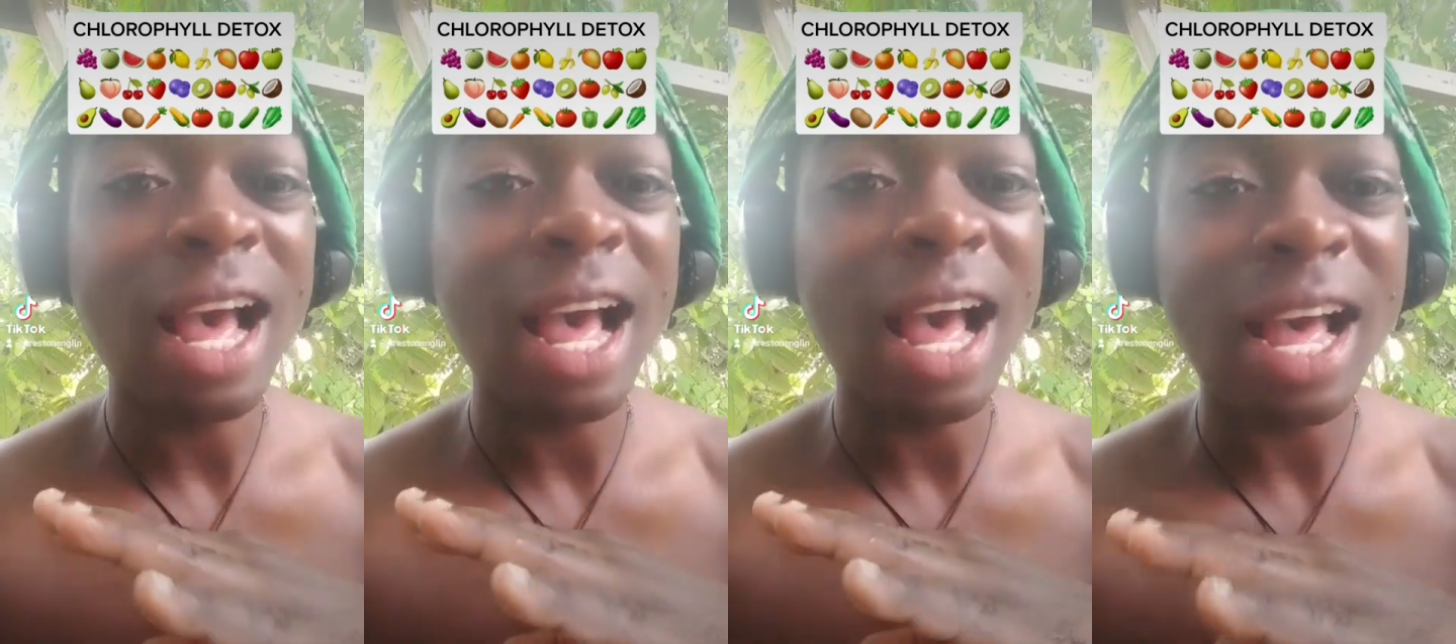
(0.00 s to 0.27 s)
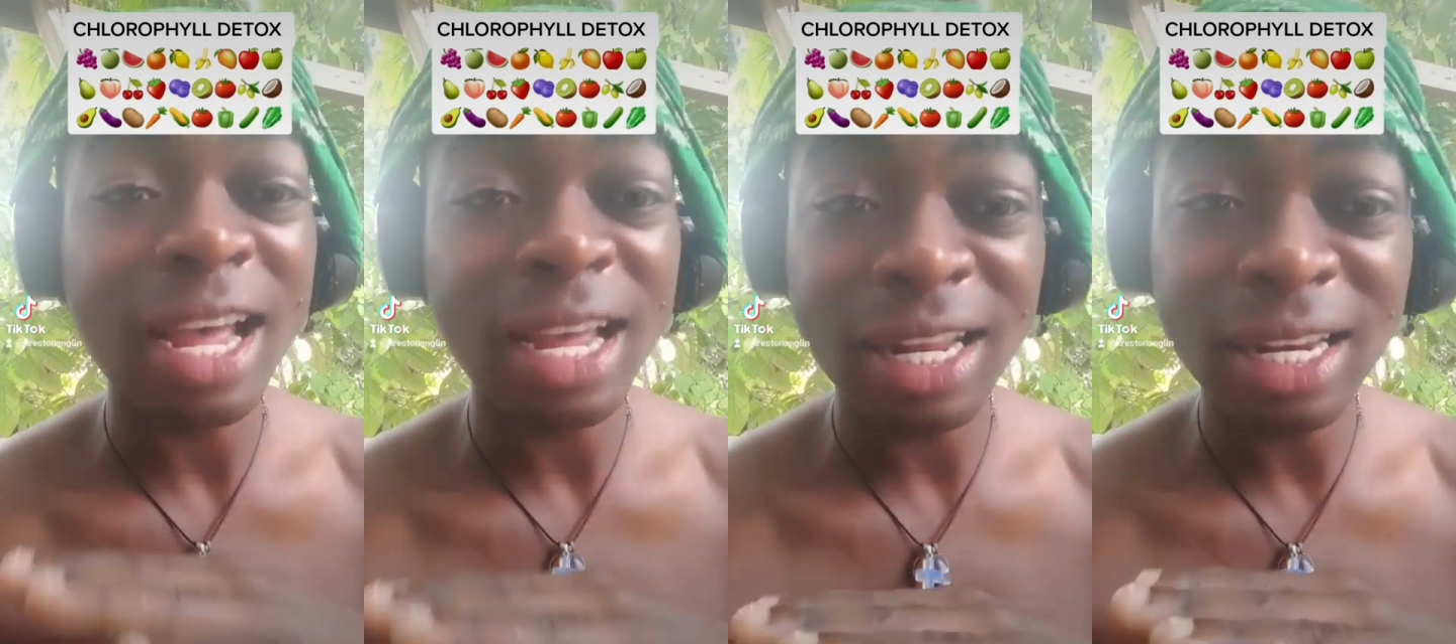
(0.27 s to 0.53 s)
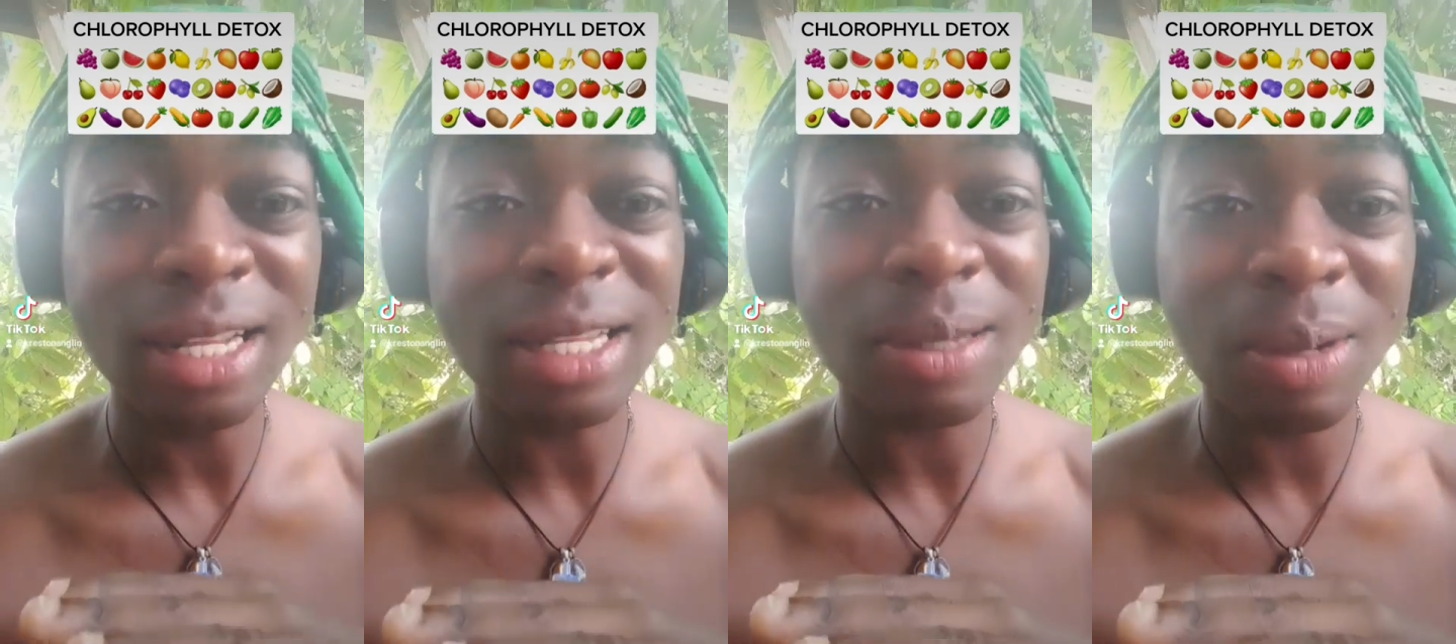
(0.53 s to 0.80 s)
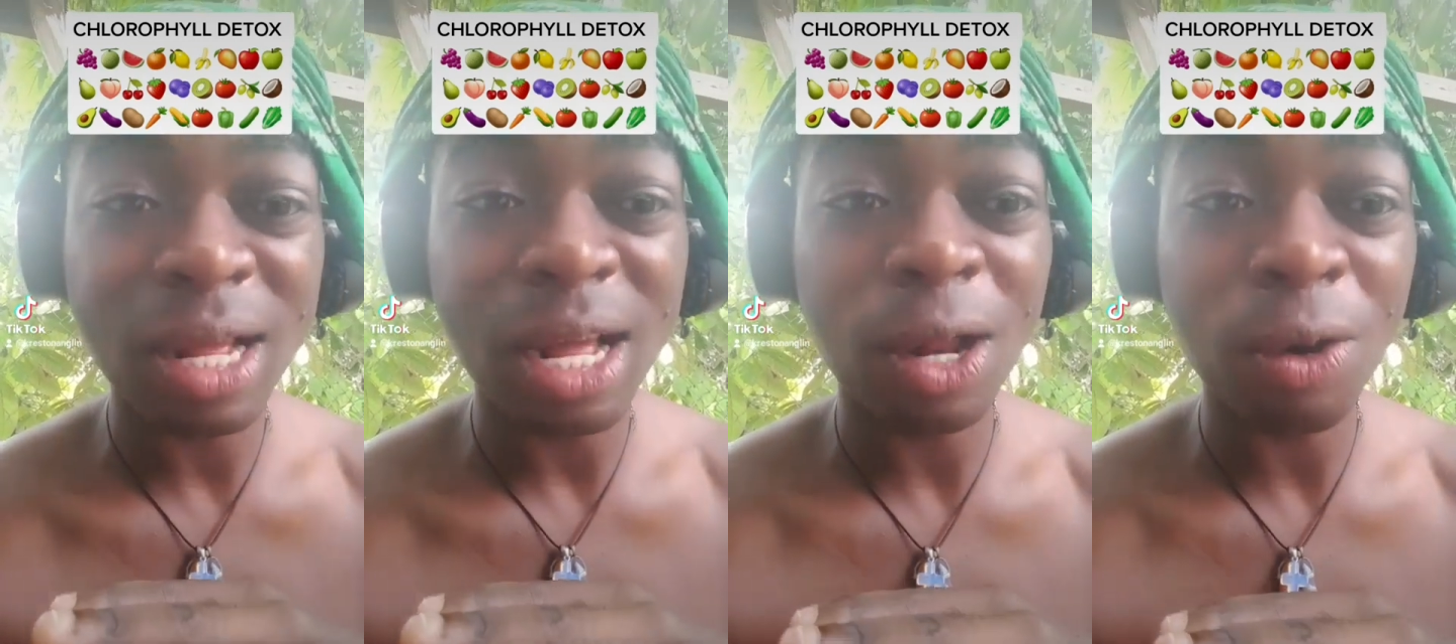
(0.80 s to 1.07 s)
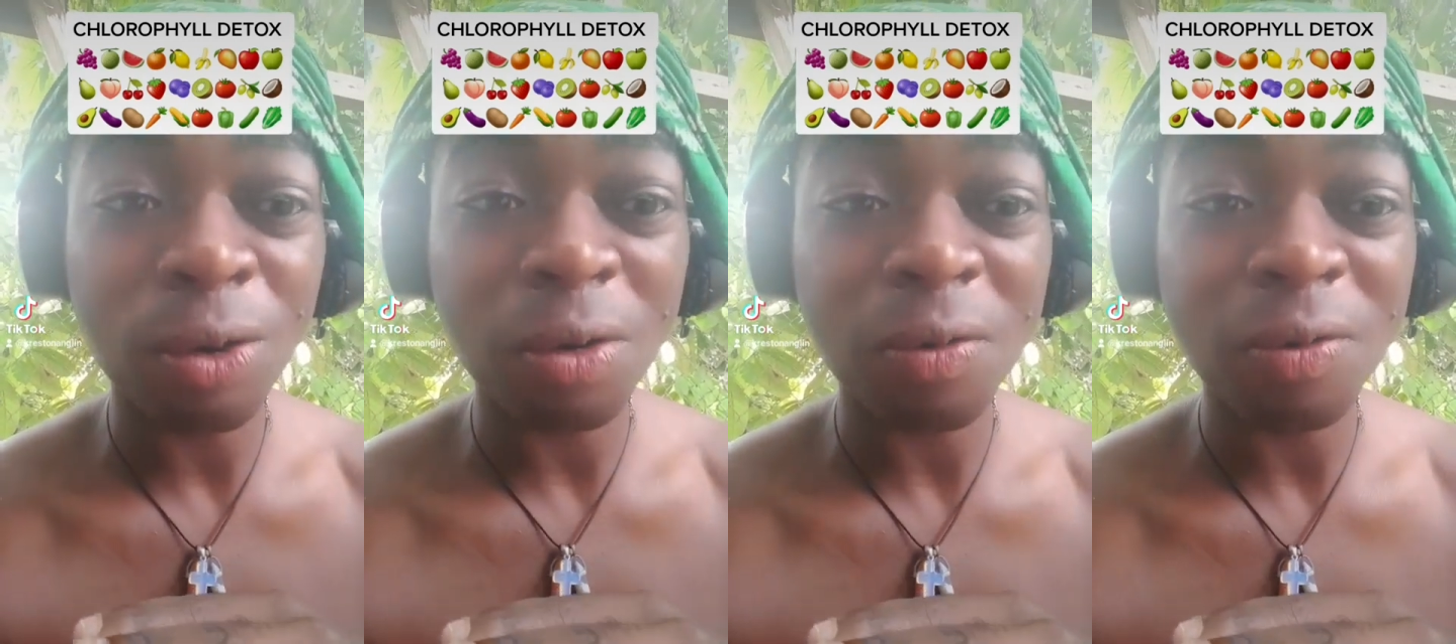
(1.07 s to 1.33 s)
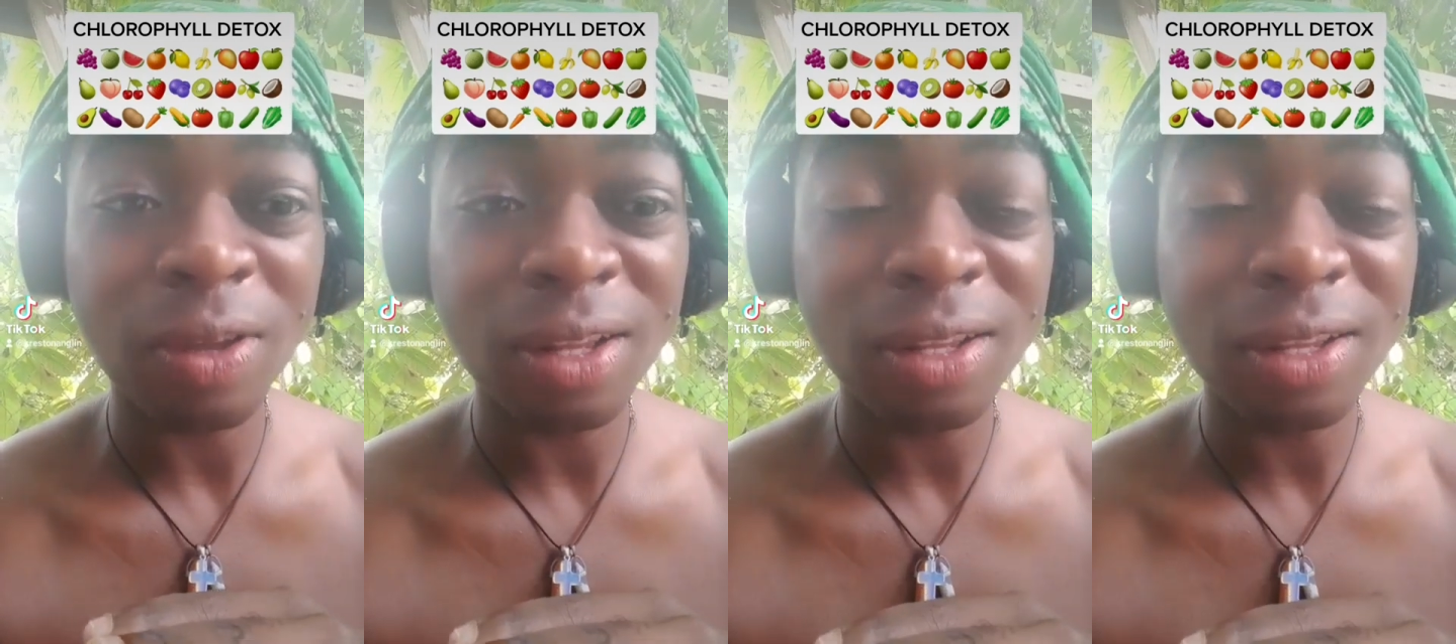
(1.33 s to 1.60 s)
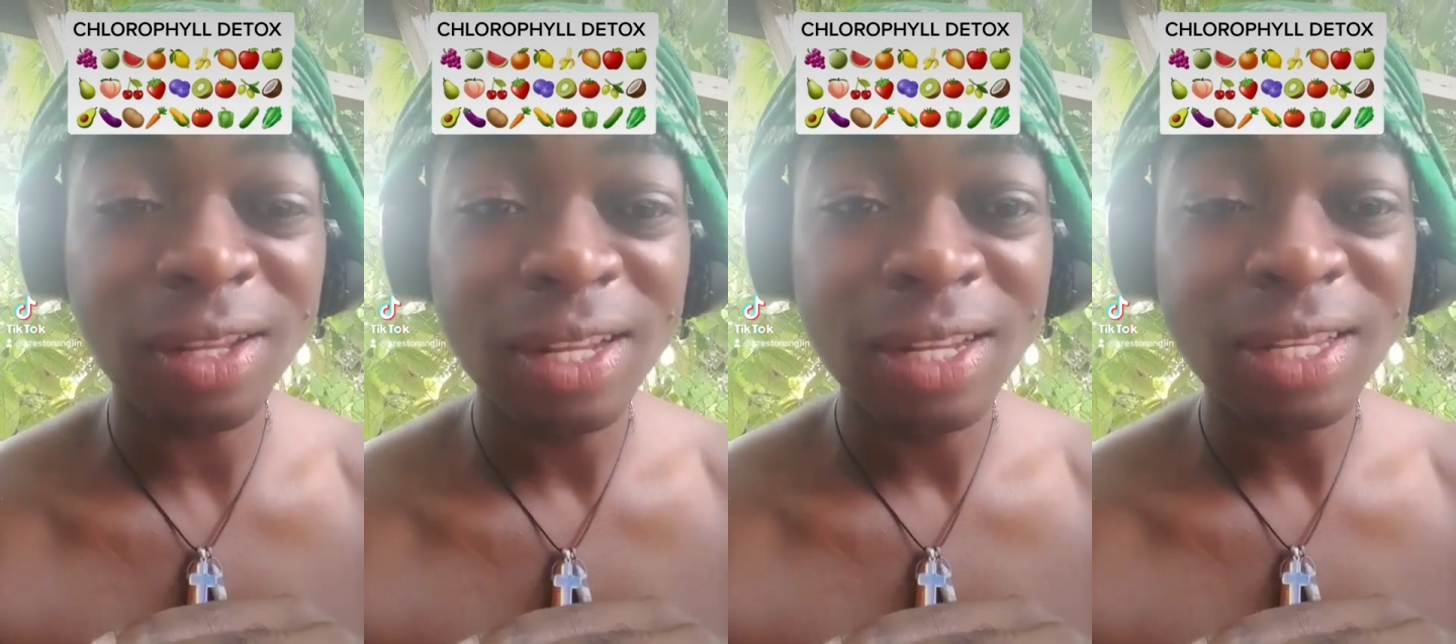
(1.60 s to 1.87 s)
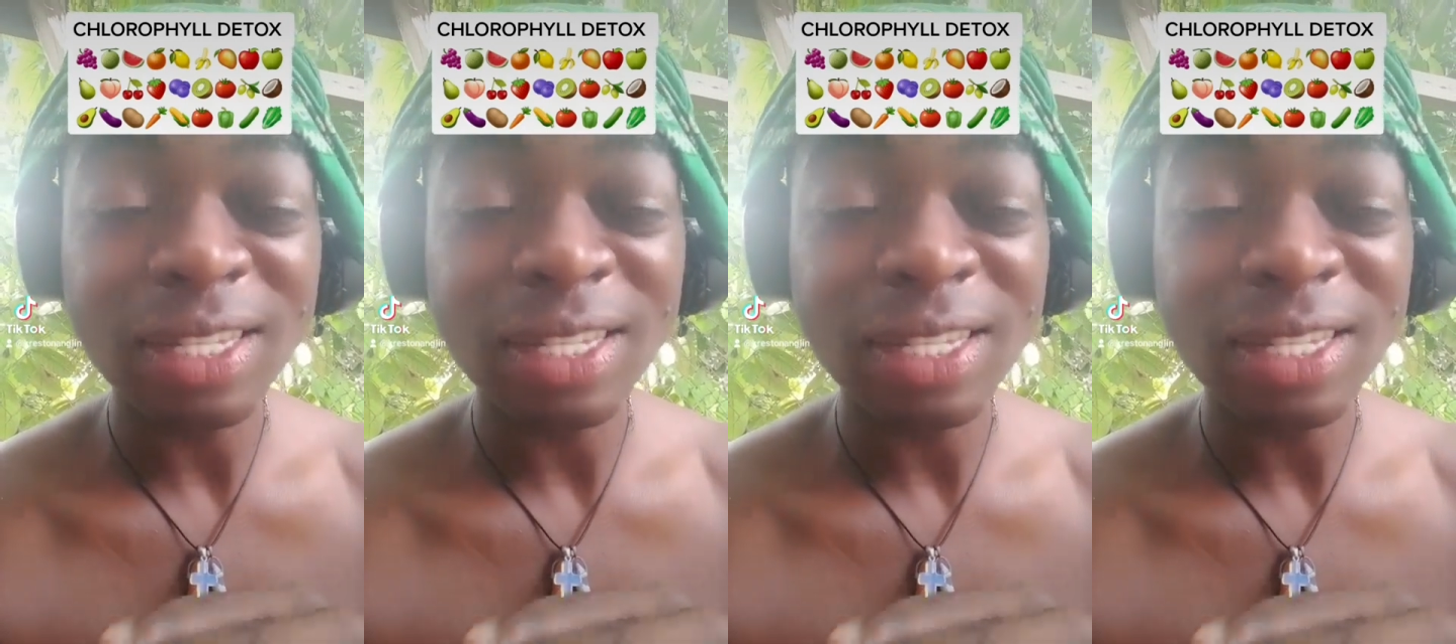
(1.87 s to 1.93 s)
I need some of that chlorophyll.